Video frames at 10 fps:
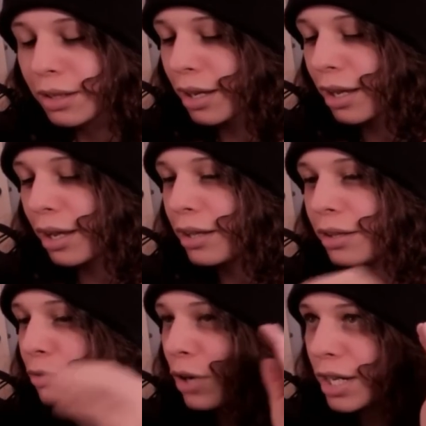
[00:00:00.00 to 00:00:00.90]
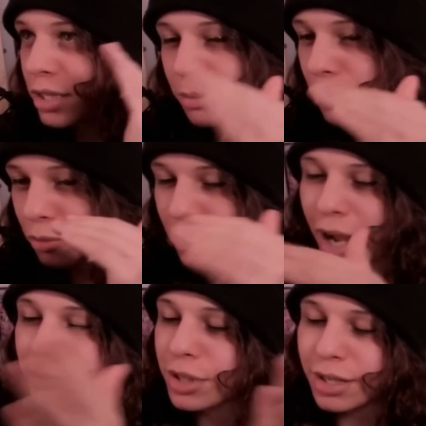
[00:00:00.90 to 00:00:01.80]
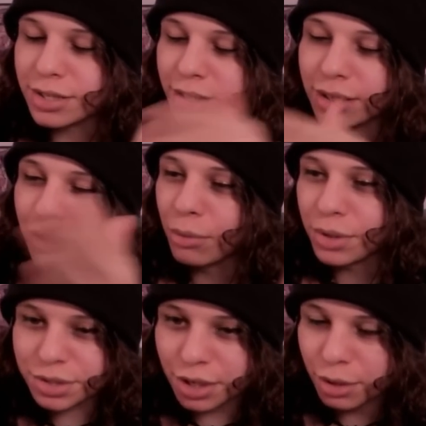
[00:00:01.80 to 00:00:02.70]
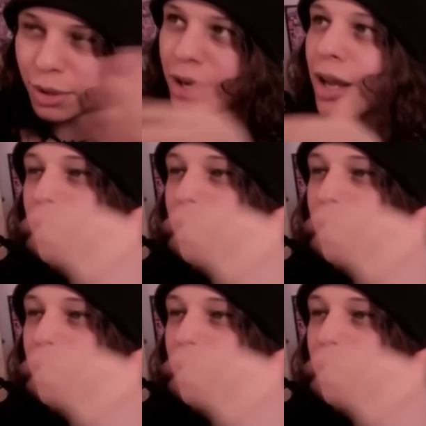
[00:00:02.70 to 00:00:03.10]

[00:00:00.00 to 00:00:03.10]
and the rates had been, I'd say almost done away.